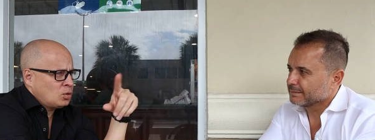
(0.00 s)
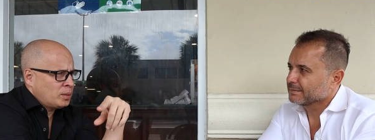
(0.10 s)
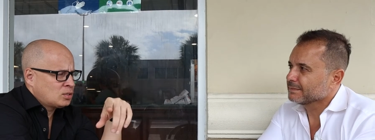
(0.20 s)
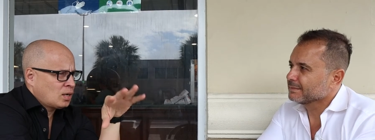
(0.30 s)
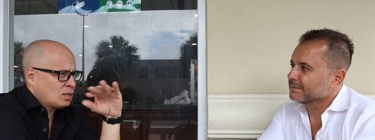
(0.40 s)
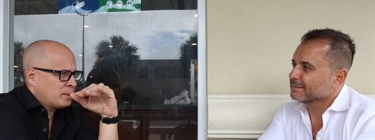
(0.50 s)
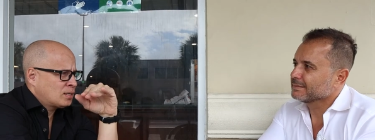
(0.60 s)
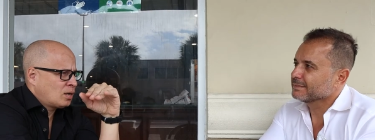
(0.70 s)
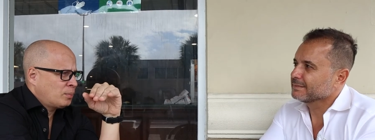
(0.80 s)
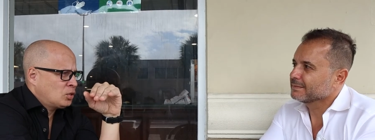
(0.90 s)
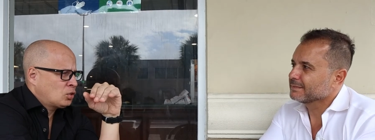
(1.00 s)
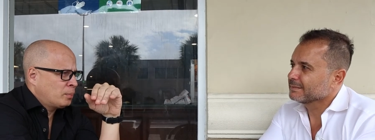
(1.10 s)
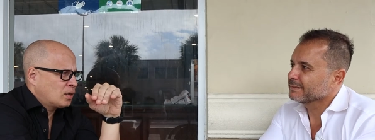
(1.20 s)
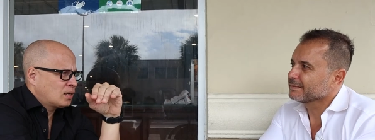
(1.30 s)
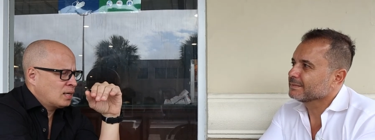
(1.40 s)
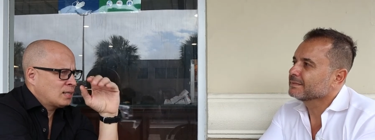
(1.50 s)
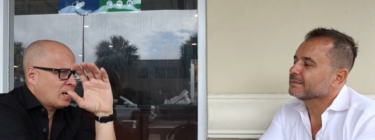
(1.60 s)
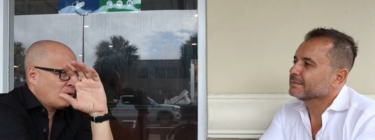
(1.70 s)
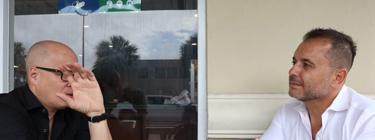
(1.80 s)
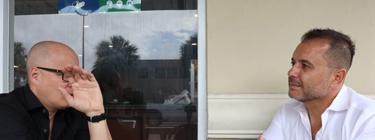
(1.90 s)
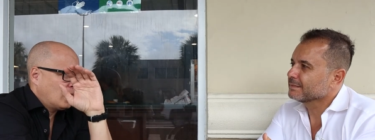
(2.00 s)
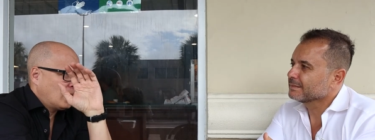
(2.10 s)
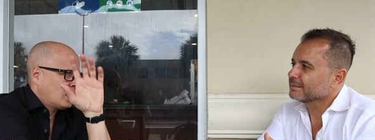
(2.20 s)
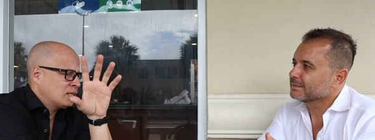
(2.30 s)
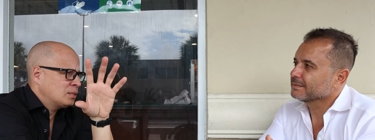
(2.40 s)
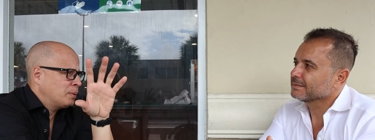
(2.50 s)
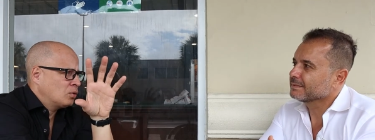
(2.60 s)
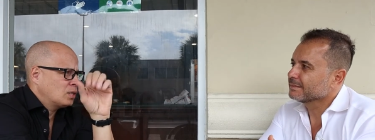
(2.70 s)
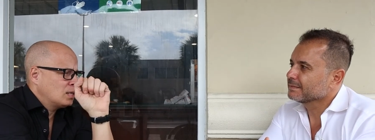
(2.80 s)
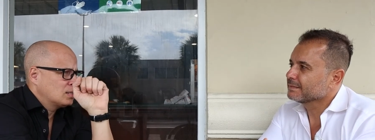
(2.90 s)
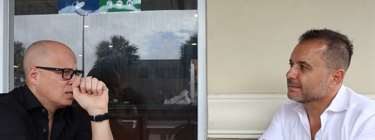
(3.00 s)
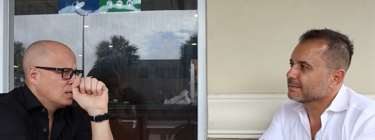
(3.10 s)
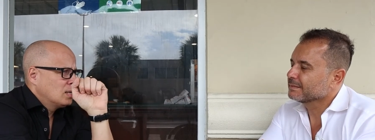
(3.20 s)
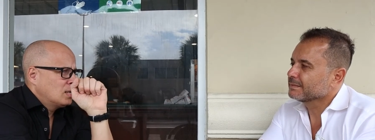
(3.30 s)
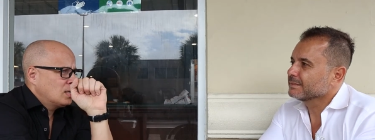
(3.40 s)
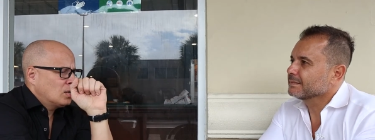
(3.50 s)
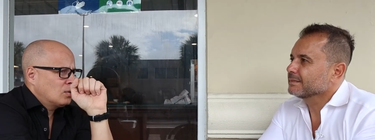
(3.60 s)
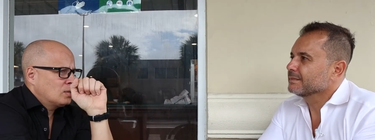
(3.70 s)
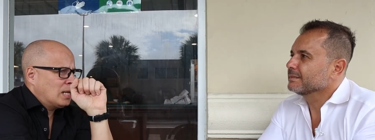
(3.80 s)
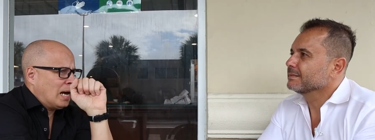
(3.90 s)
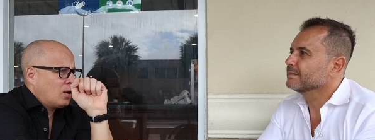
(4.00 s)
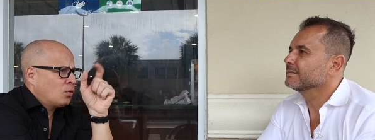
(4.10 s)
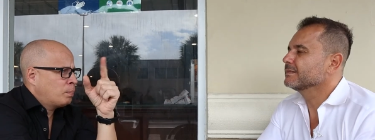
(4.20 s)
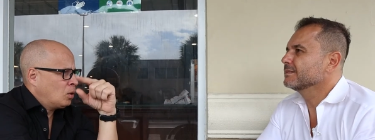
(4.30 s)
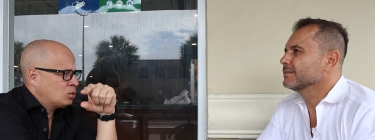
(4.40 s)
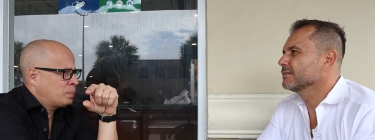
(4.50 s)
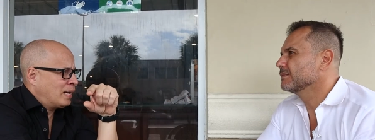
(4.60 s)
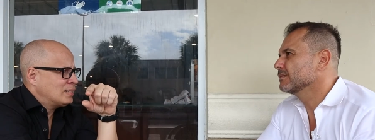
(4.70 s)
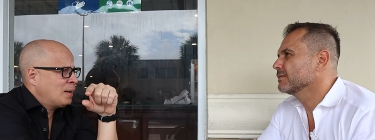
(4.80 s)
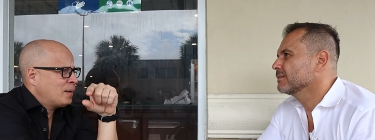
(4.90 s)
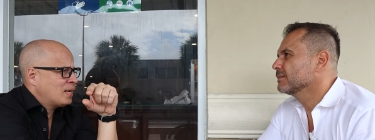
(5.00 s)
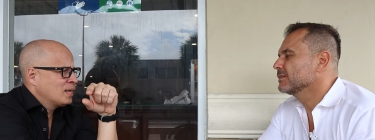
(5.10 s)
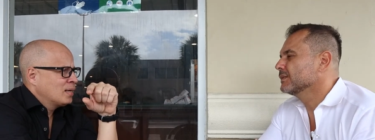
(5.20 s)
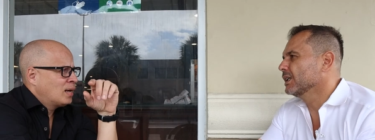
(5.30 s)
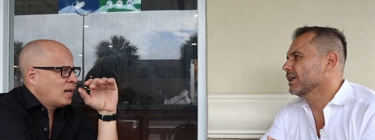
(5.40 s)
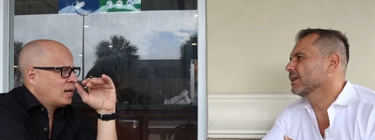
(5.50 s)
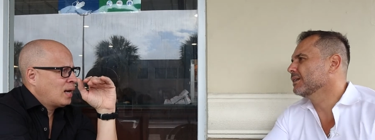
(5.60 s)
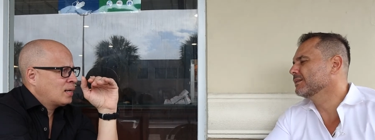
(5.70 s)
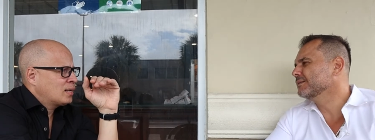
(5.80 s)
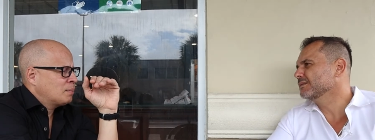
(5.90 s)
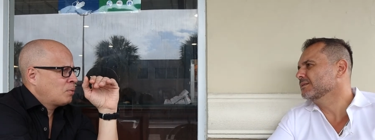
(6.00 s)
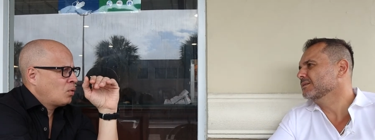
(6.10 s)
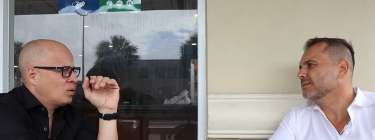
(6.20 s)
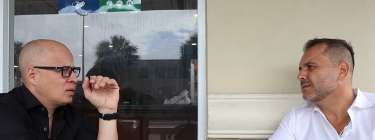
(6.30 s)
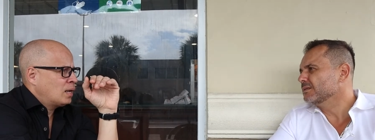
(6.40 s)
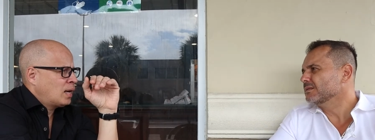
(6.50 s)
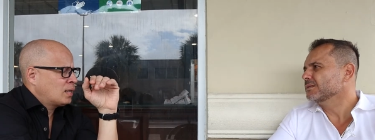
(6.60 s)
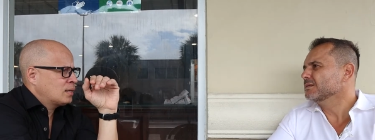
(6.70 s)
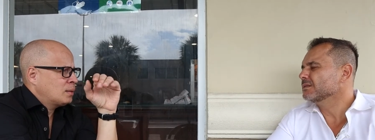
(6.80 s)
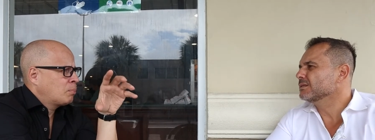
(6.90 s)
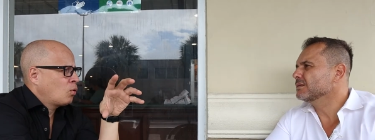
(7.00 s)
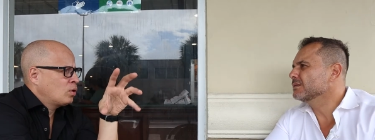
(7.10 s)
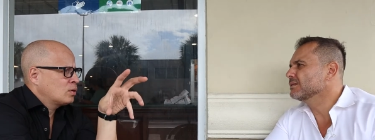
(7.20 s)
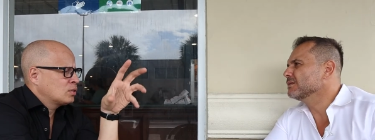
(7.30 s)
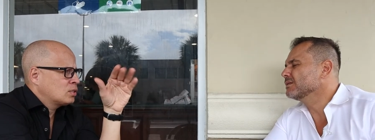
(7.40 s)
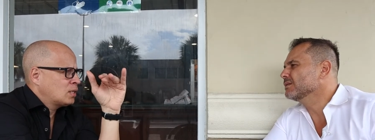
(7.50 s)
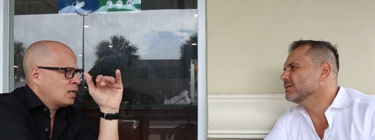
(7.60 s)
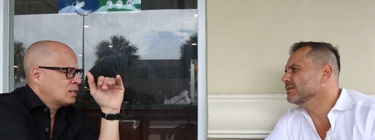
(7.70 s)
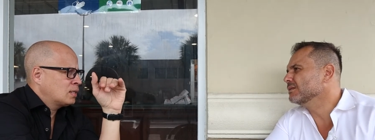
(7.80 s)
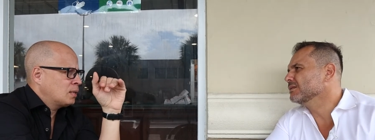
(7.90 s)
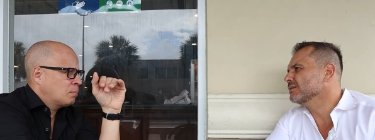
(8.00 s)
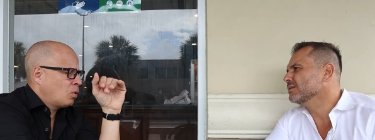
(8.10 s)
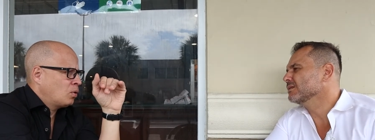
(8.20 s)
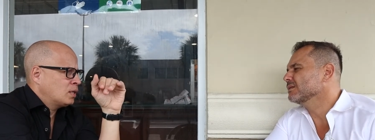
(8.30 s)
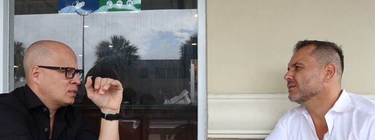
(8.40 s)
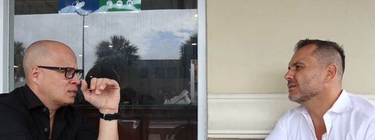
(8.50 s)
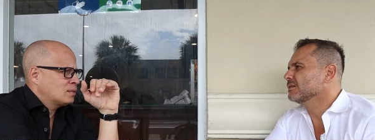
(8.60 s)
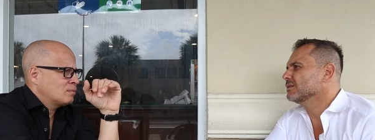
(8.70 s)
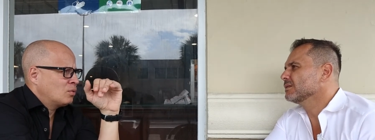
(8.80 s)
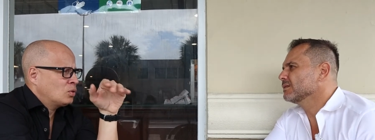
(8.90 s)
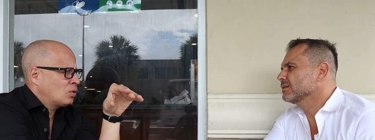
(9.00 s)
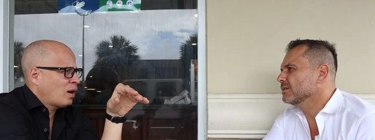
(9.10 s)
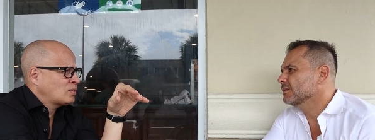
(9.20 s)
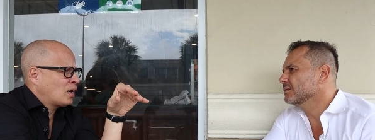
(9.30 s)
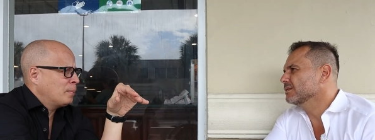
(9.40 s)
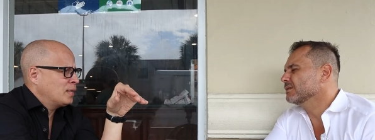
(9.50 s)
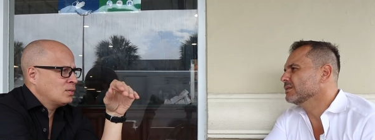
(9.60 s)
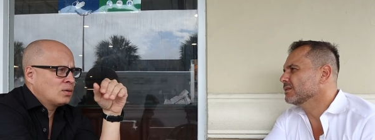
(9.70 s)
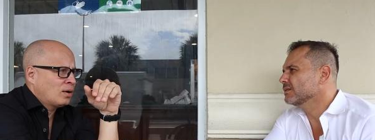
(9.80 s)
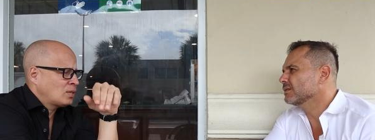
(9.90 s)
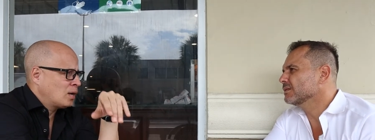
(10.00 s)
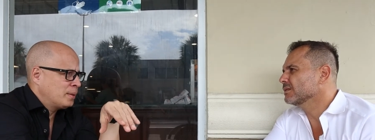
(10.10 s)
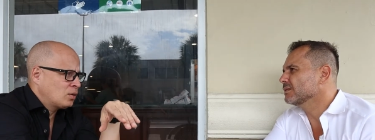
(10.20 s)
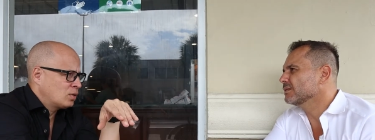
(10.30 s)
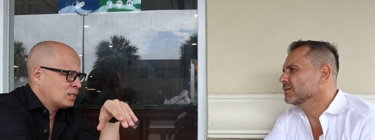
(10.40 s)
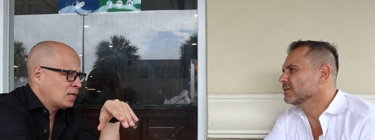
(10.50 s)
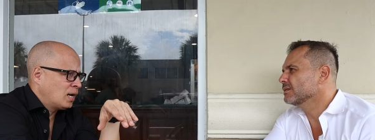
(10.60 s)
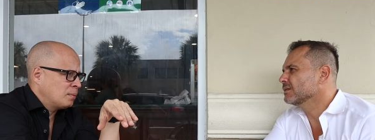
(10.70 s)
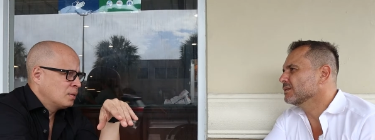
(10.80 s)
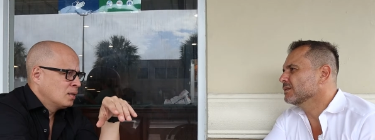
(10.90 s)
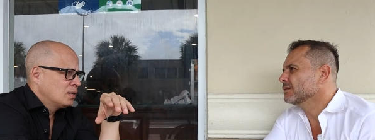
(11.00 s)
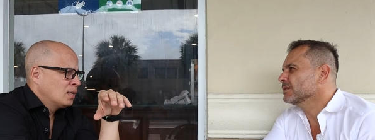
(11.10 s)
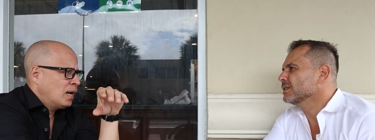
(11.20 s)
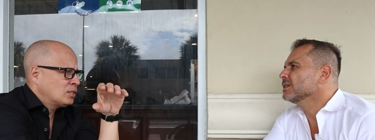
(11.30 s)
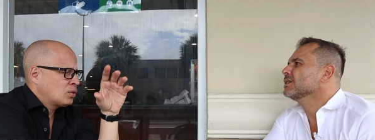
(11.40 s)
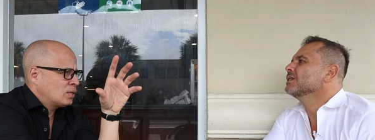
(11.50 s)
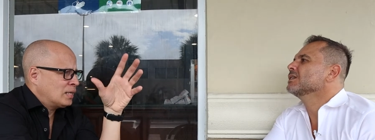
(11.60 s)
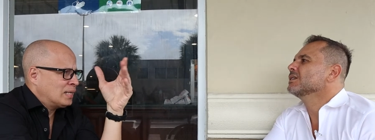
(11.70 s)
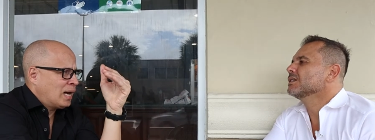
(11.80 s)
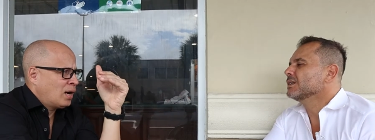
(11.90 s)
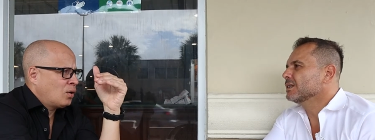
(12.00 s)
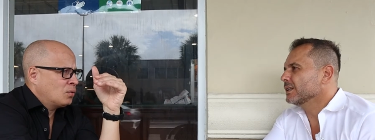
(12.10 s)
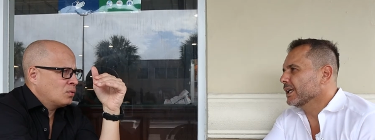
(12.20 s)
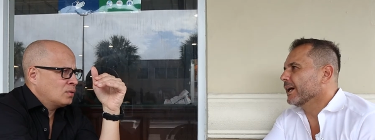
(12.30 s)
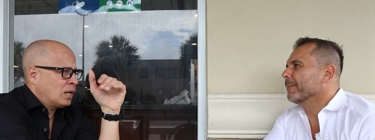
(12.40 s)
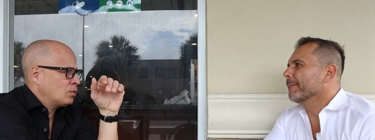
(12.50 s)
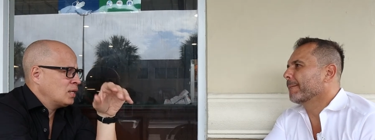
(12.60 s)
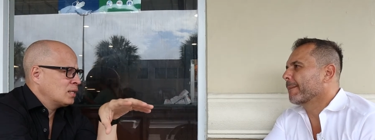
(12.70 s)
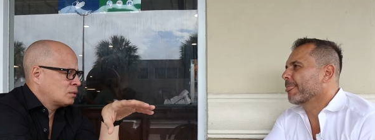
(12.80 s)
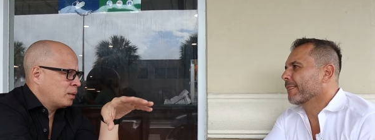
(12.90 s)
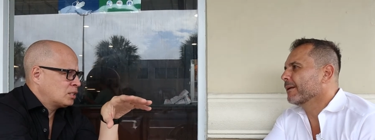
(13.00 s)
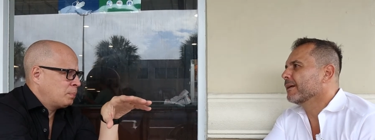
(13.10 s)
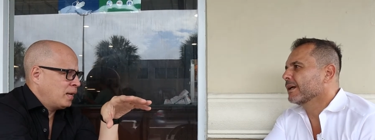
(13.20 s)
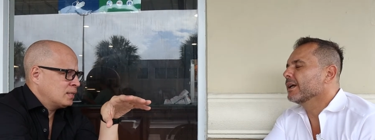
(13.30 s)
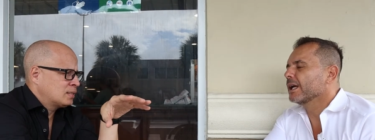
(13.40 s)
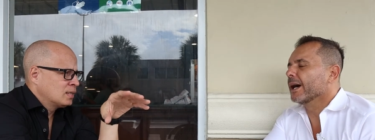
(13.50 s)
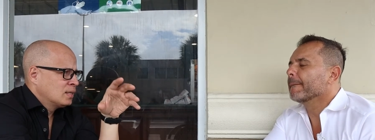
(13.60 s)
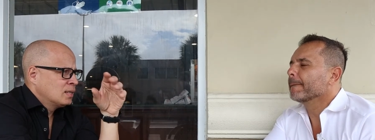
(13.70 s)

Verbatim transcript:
Speaker 1: nobody's talking about the commercial market and how a lot of these buildings, you know, now post pandemic, yeah. a lot of the employ, a lot of the employers are saying to the employees, well, you don't have to come in. You don't have to come in all the time. And so then now yeah. they don't need as much space